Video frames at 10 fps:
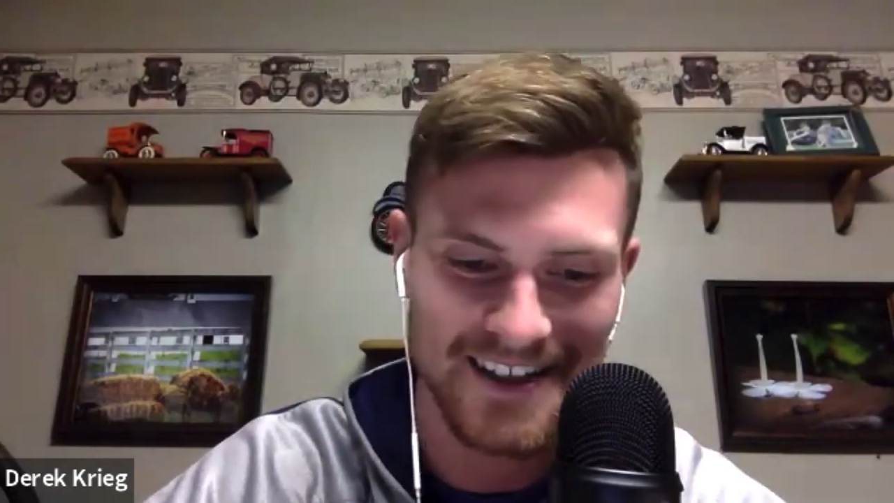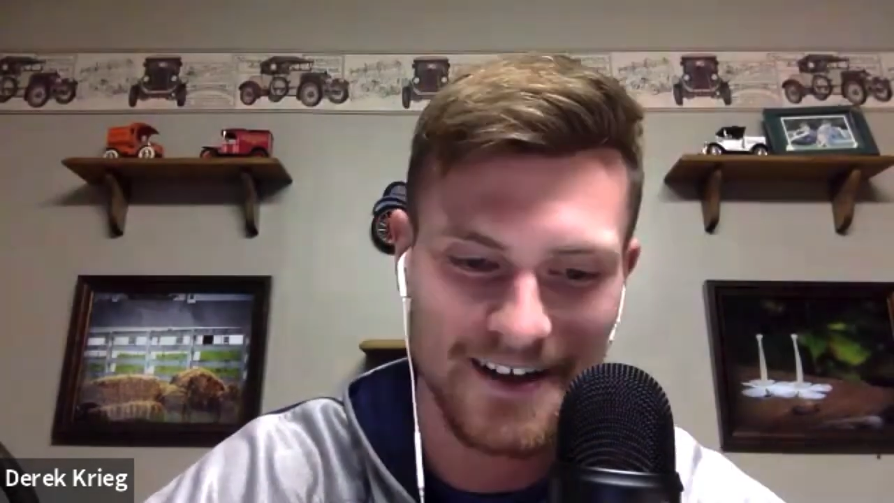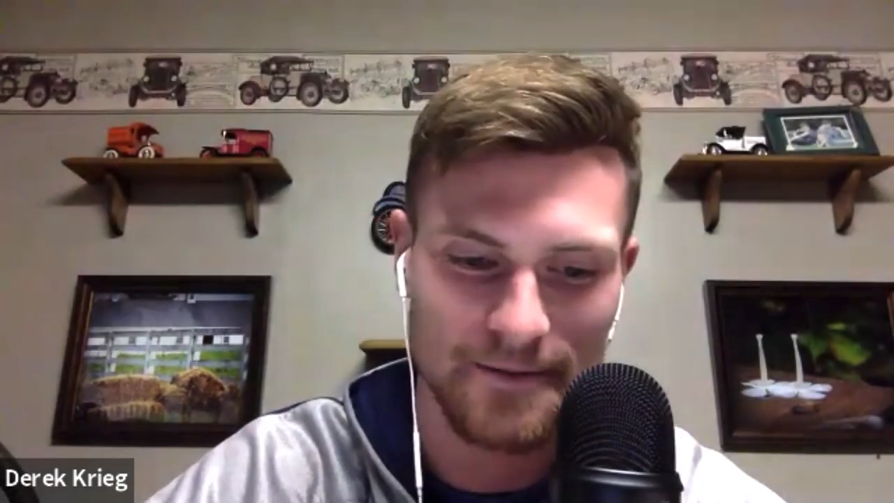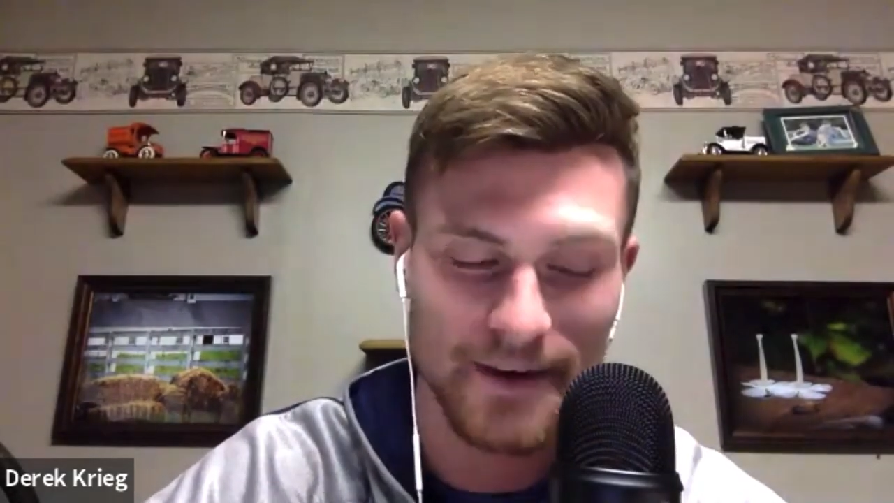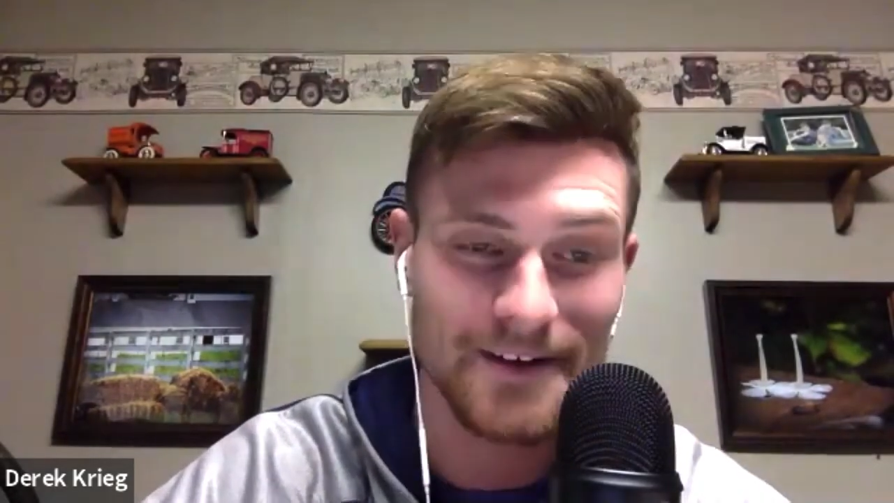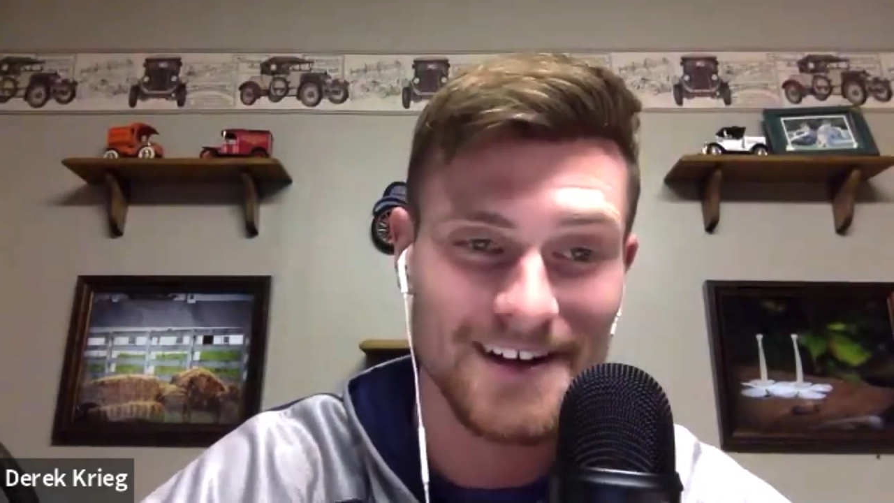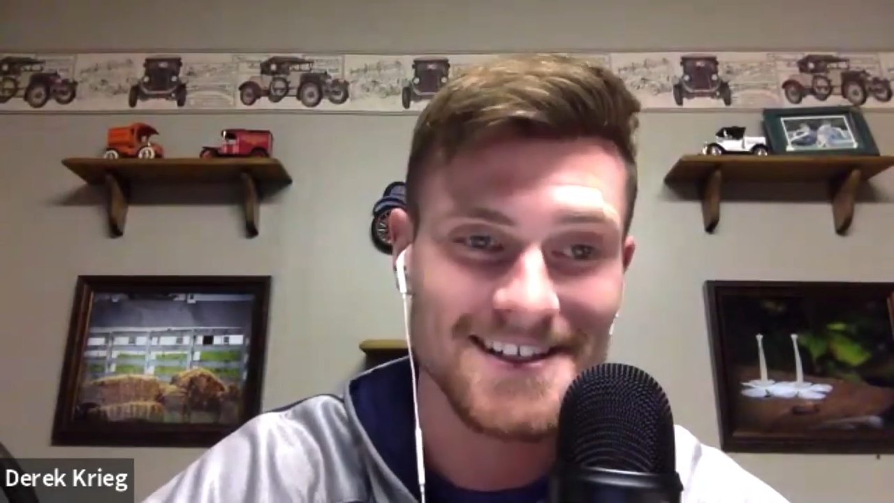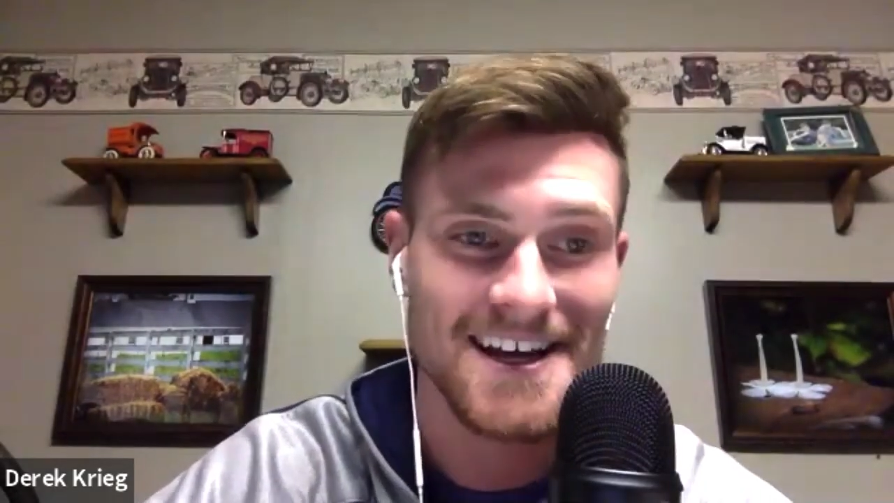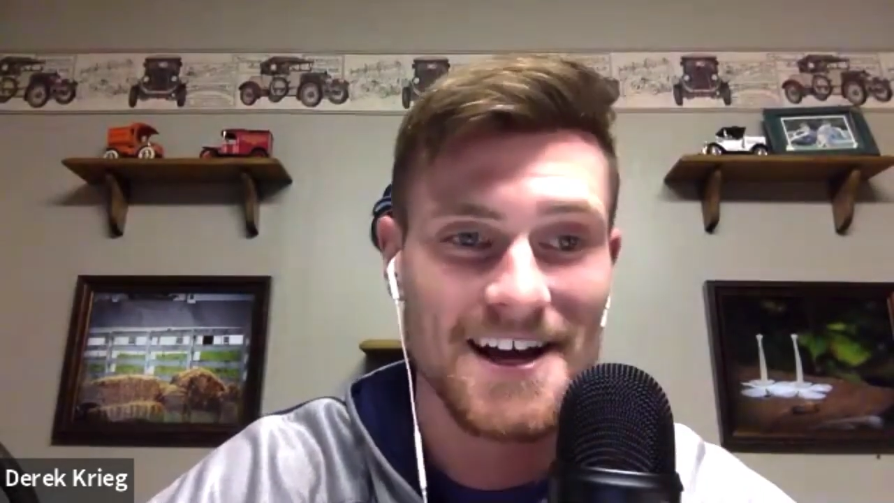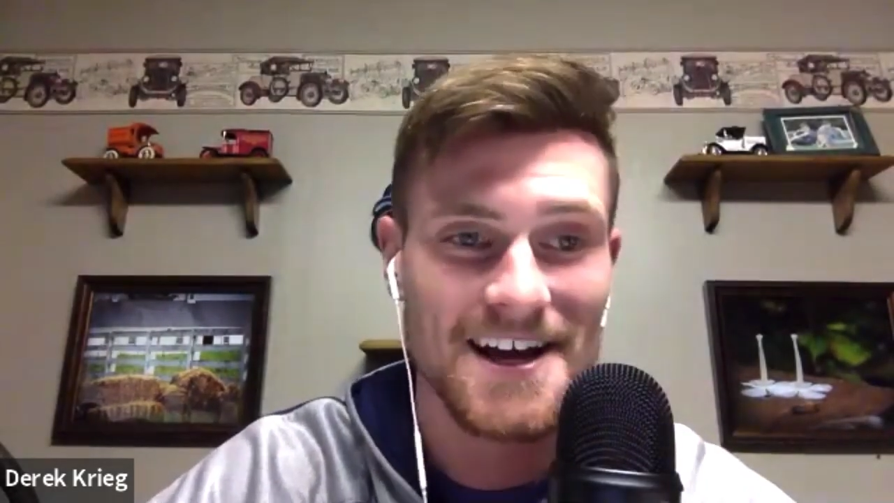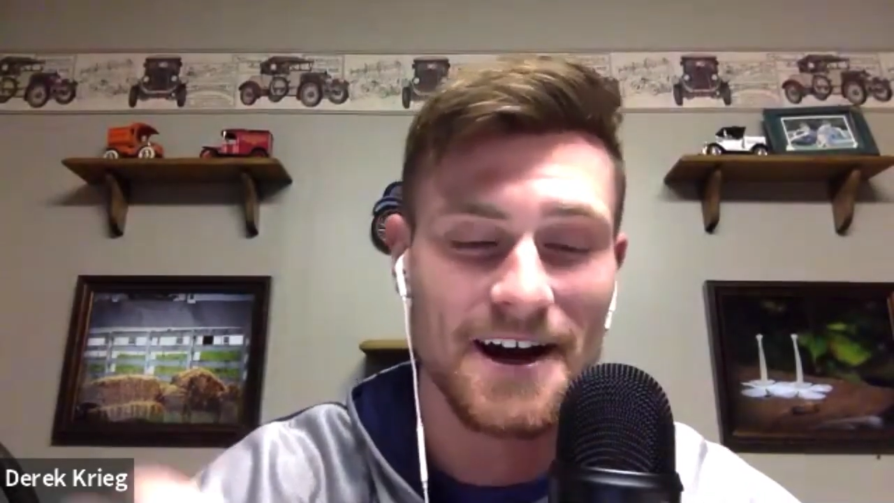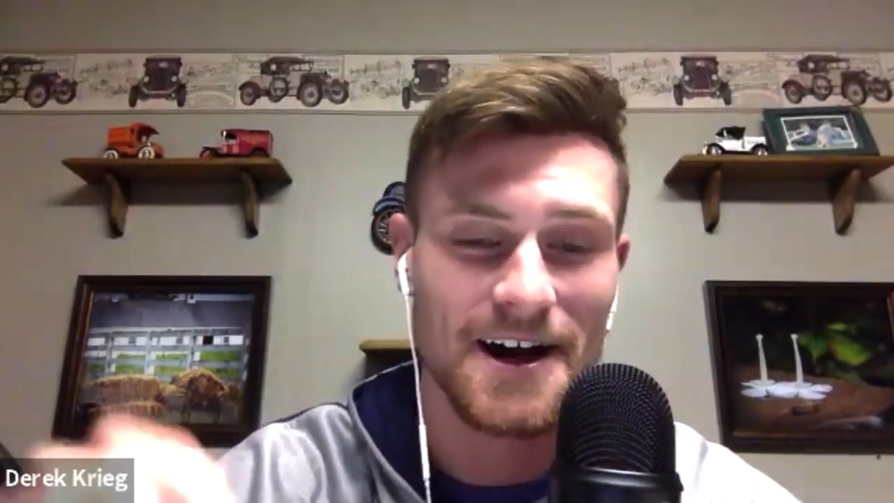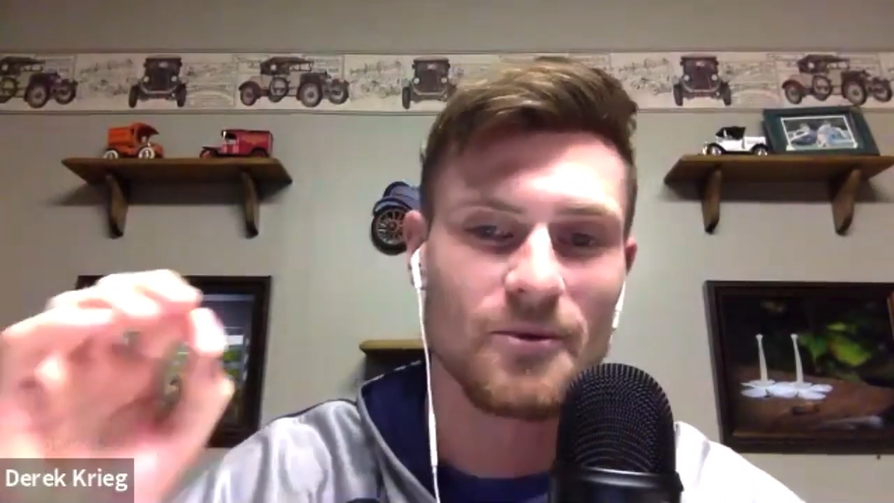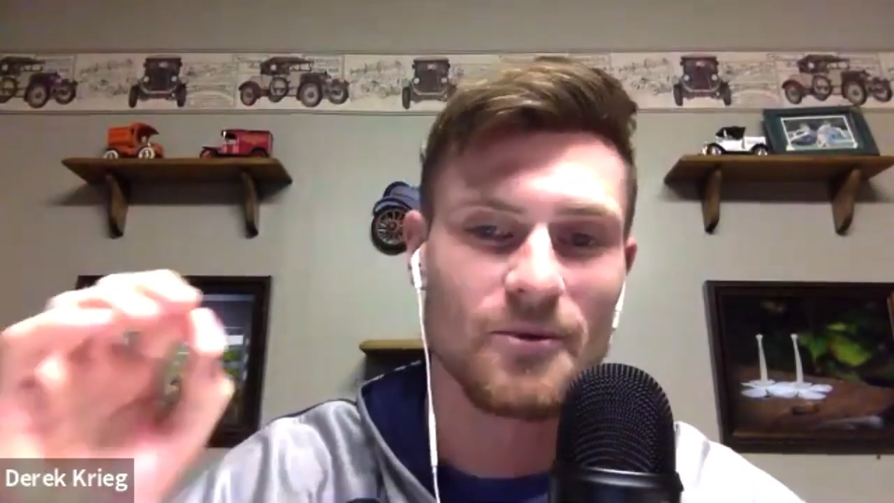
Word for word: Uh, but anyways, um,